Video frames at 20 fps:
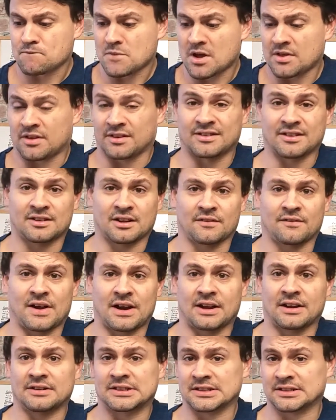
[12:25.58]
The
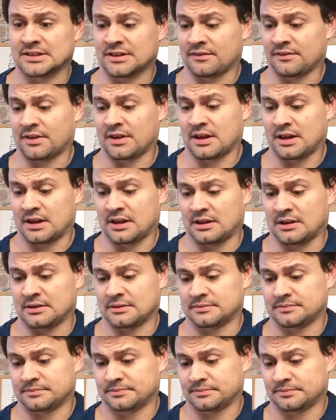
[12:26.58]
disadvantages of the
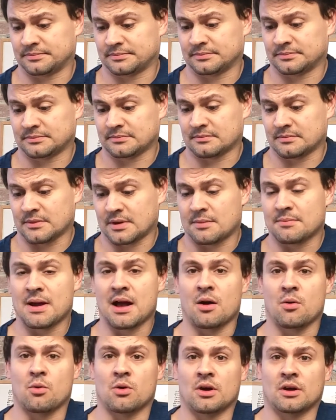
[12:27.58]

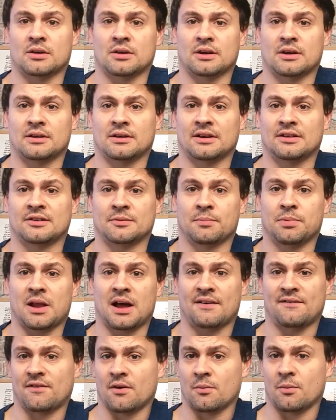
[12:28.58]
Metalworker is the
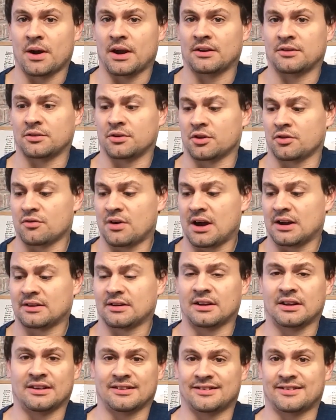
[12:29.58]
platform where you do your
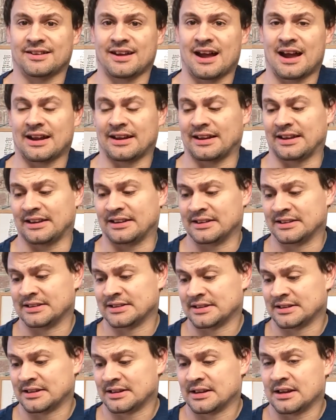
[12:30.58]
grinding. It's tiny.
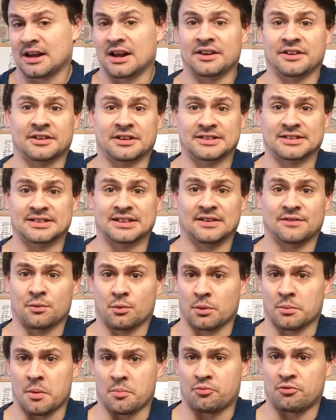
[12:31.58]
As you can see from
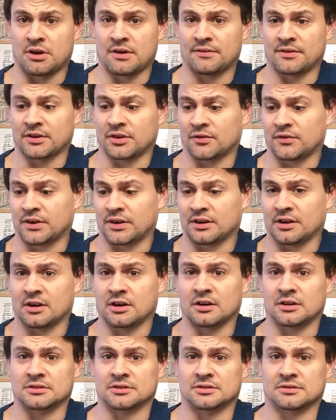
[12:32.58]
one of my previous
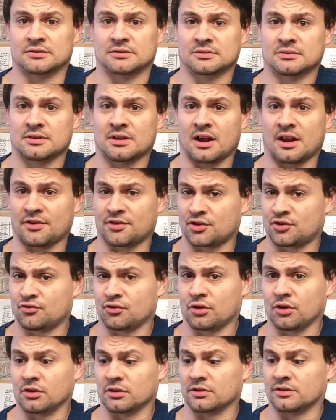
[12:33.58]
videos, I
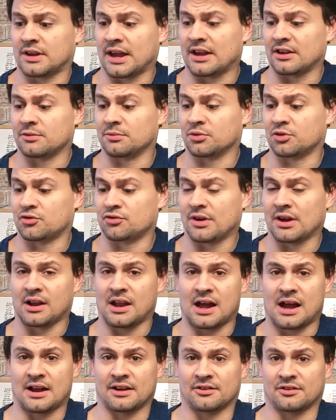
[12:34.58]
struggled getting some straight
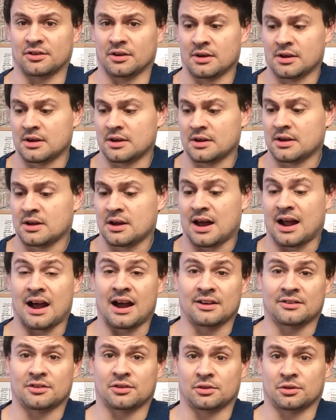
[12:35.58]
lines. I
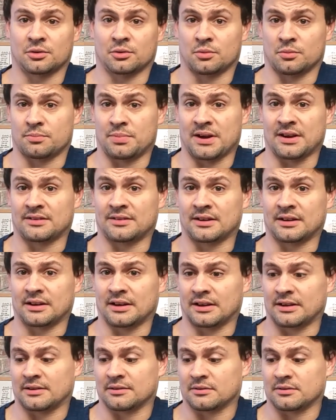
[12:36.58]
had to
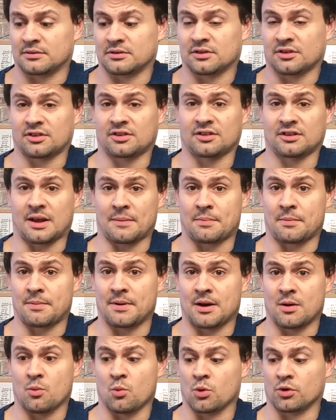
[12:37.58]
basically slap a
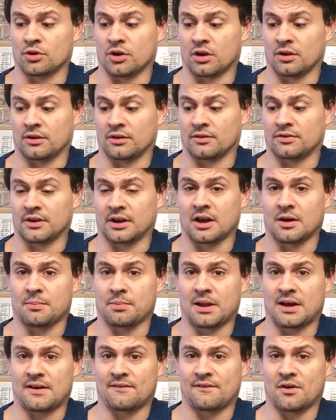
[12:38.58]
bit of wood on the little
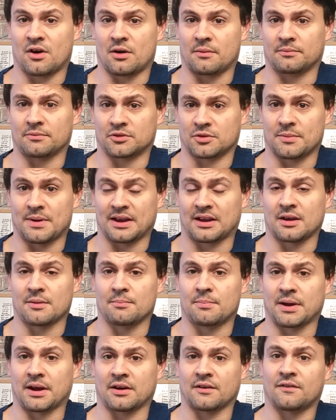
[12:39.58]
platform to make it
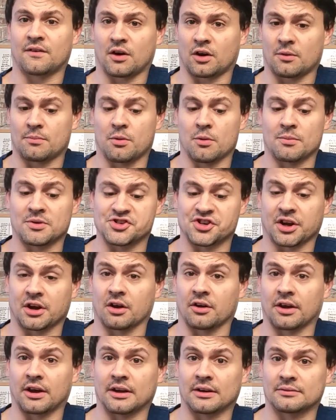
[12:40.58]
bigger so I could put my jig
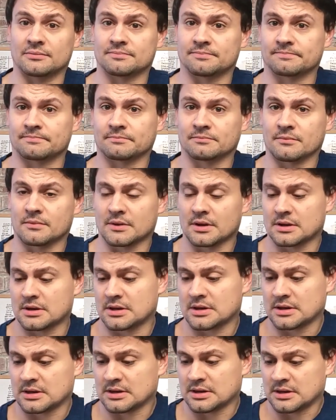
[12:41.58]
on it.
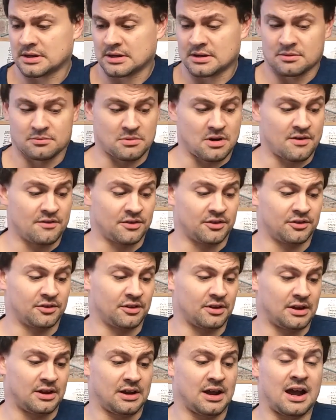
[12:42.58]
Whereas
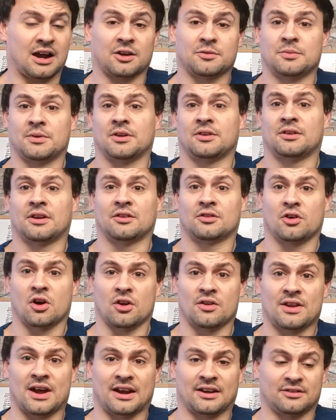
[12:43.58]
the Axminster's got
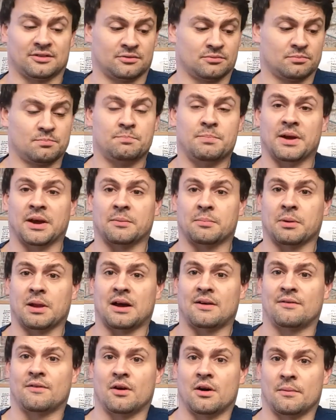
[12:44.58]
a nice big
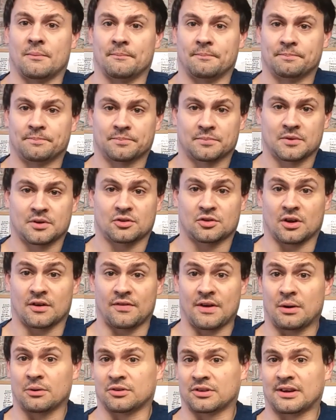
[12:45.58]
platform. So if
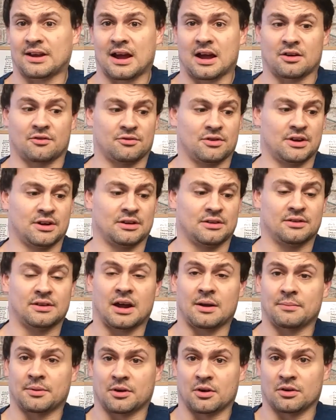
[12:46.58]
that was a category, that
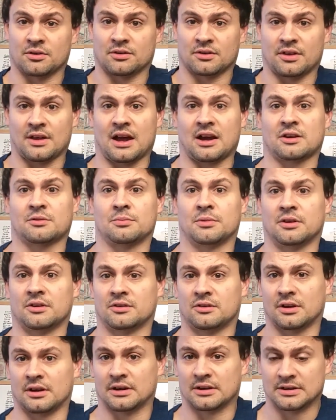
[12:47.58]
would be going to the
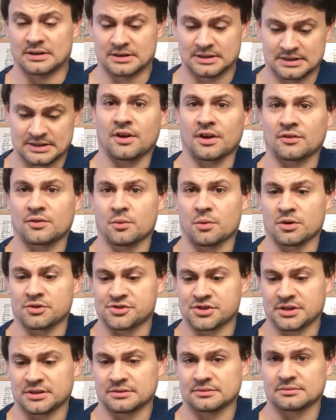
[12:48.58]
Axminster. So thanks for
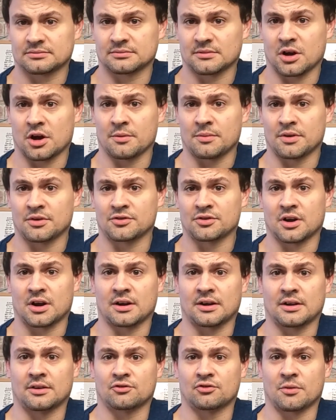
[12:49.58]
watching. I hope you
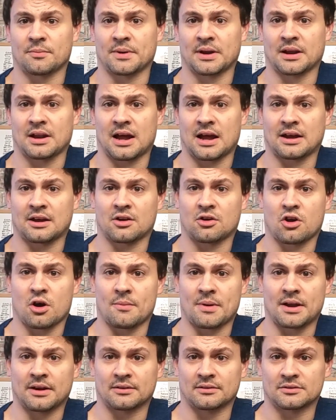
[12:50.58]
enjoyed it. Drop me a like, a
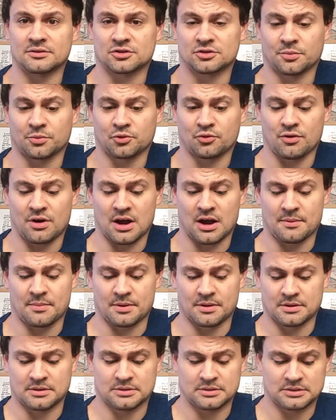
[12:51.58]
comment, subscribe.
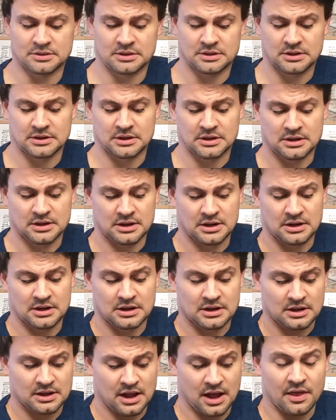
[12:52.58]

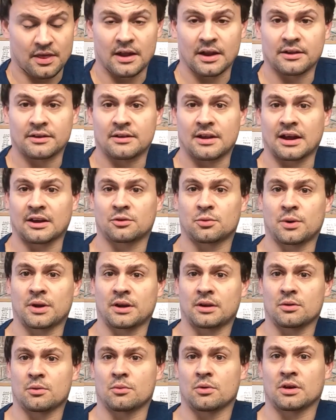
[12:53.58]
And then next
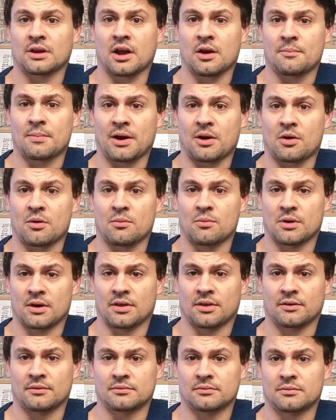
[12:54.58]
week we'll get back on
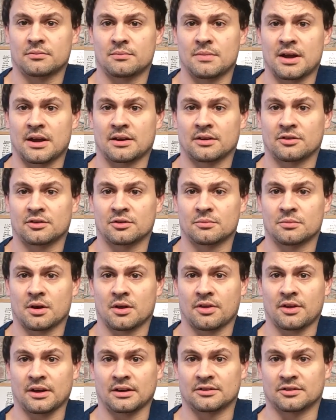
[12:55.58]
with making some
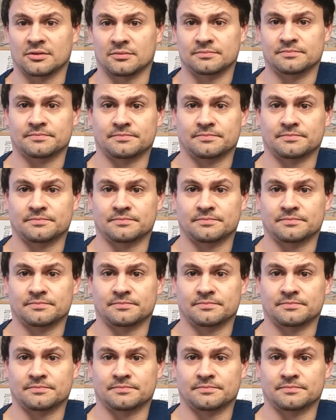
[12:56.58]
more things.